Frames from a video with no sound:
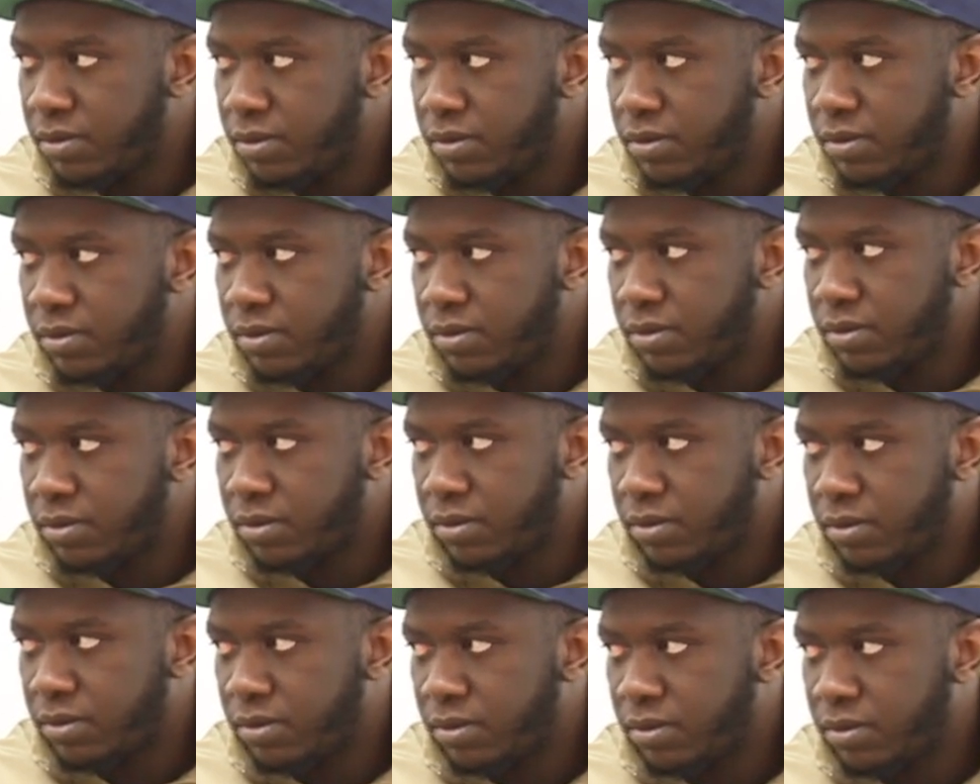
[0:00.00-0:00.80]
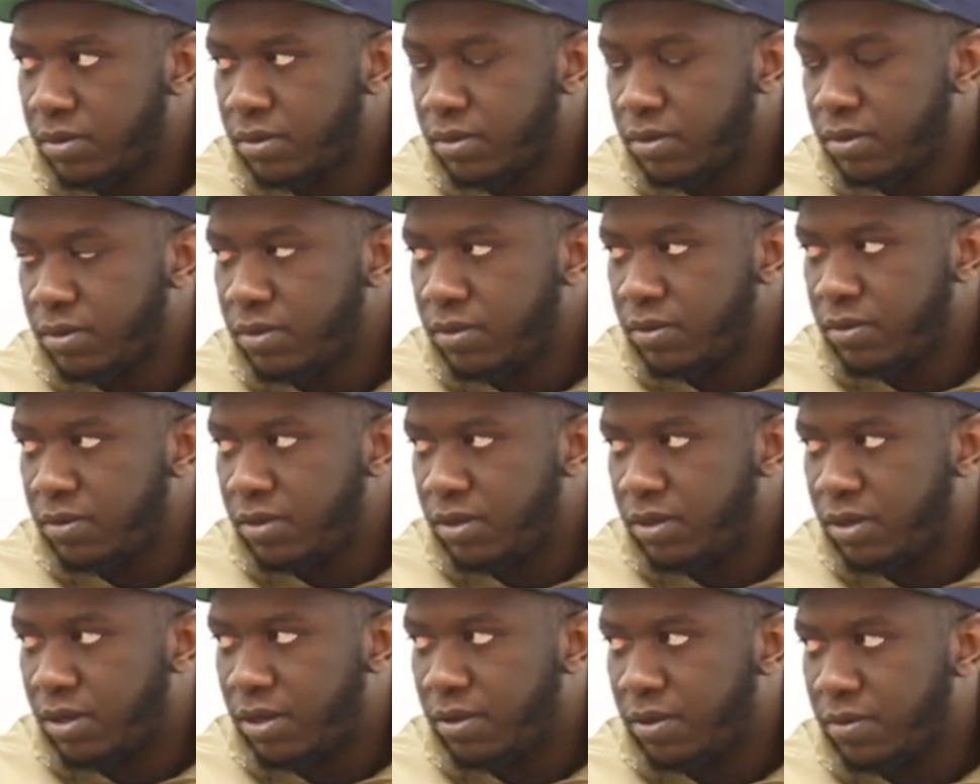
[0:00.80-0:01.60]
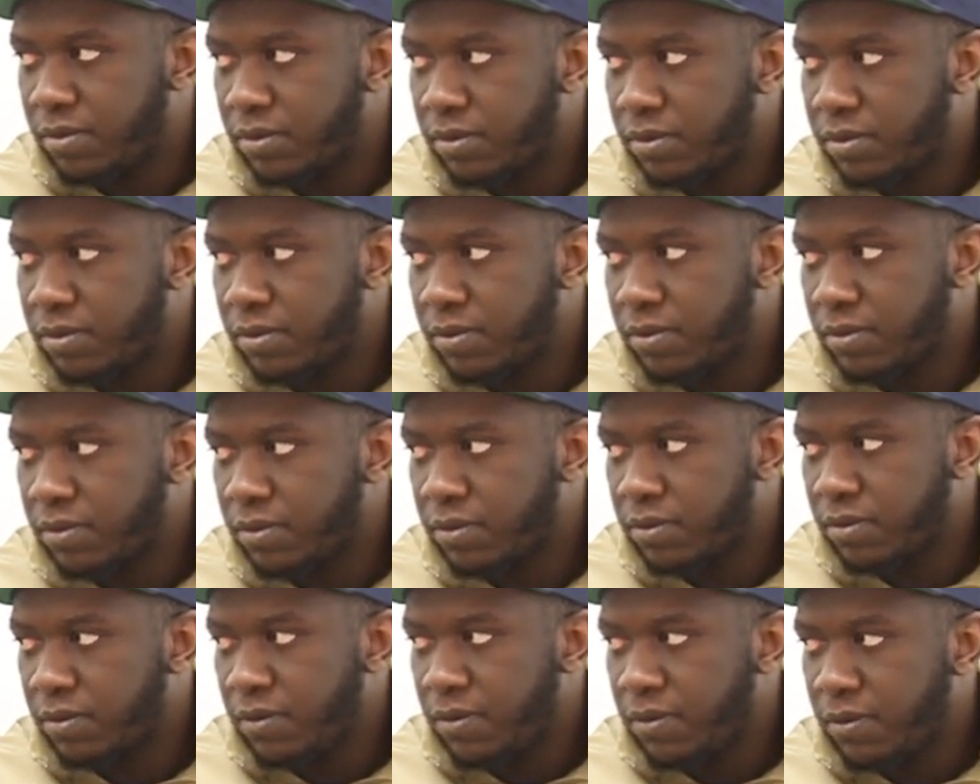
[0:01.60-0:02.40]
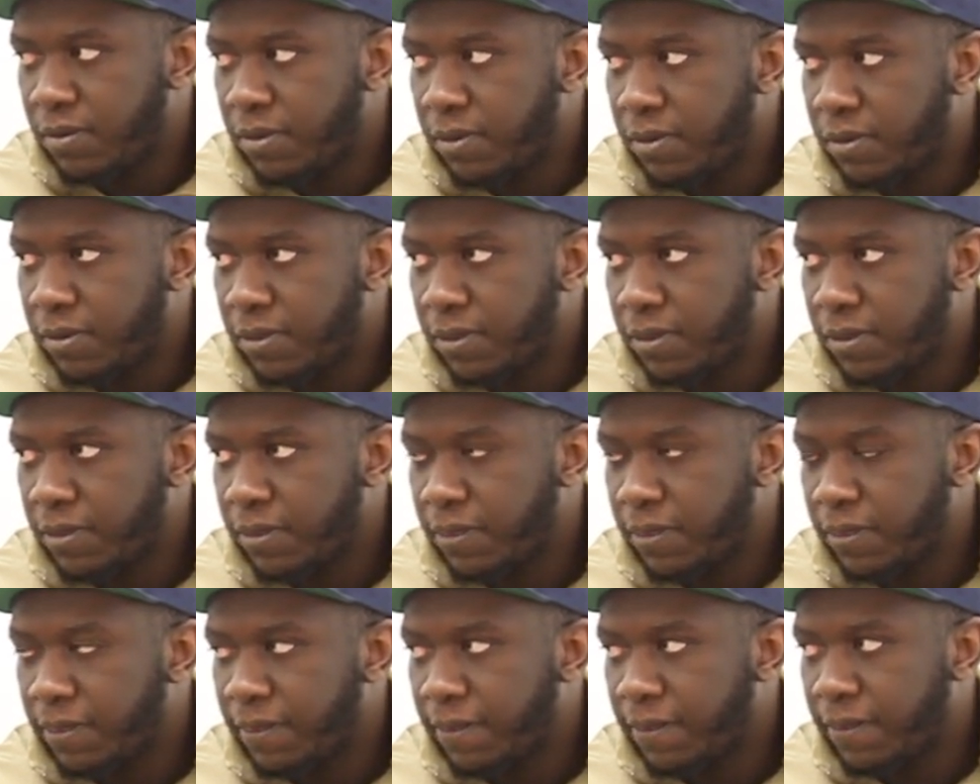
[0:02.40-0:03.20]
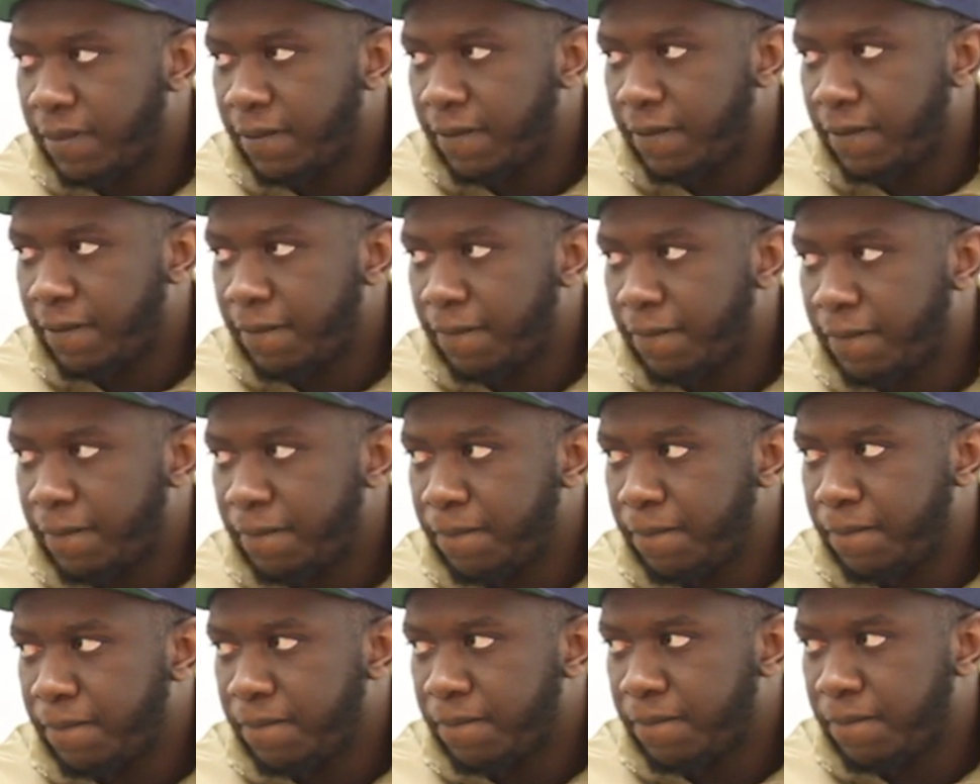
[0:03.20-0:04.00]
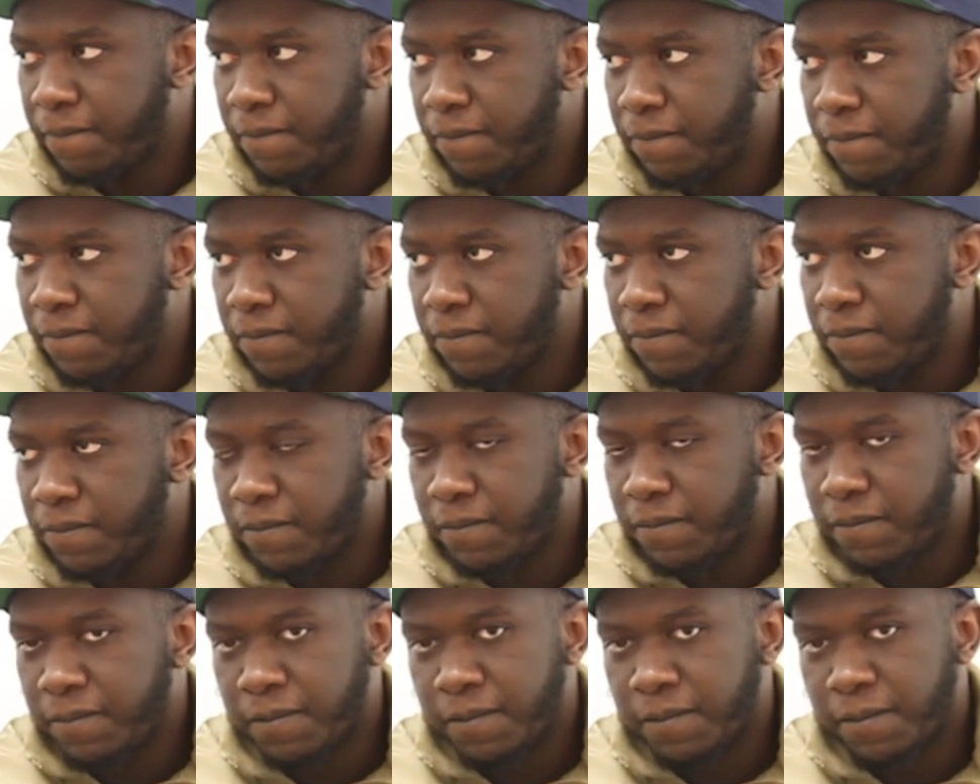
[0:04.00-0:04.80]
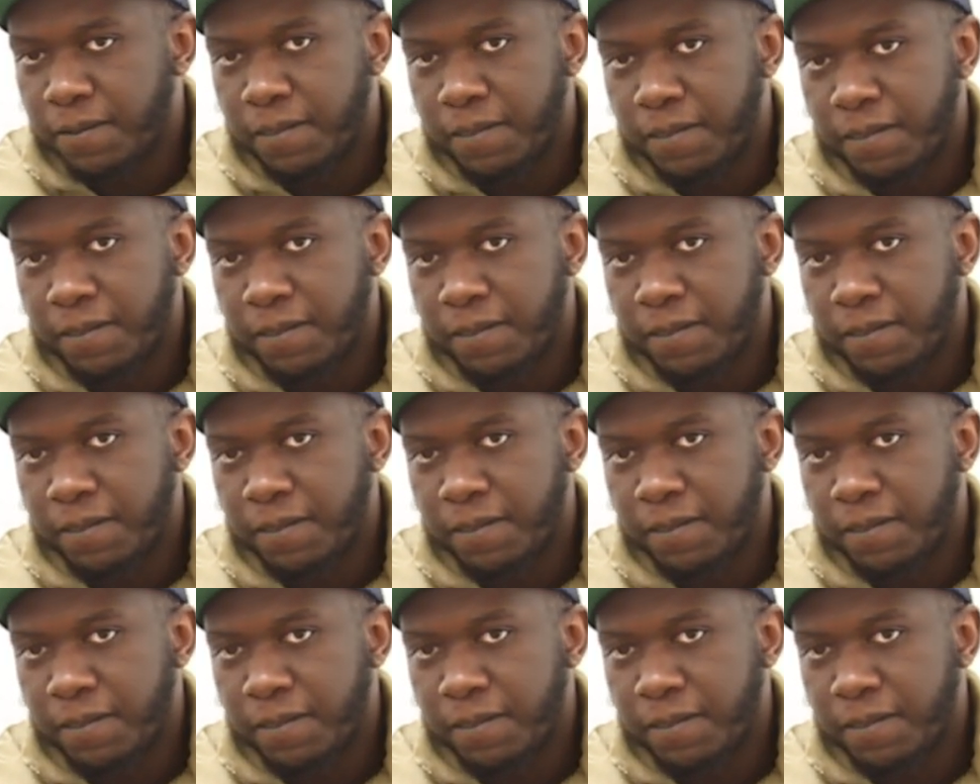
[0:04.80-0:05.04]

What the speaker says: This person isn't speaking.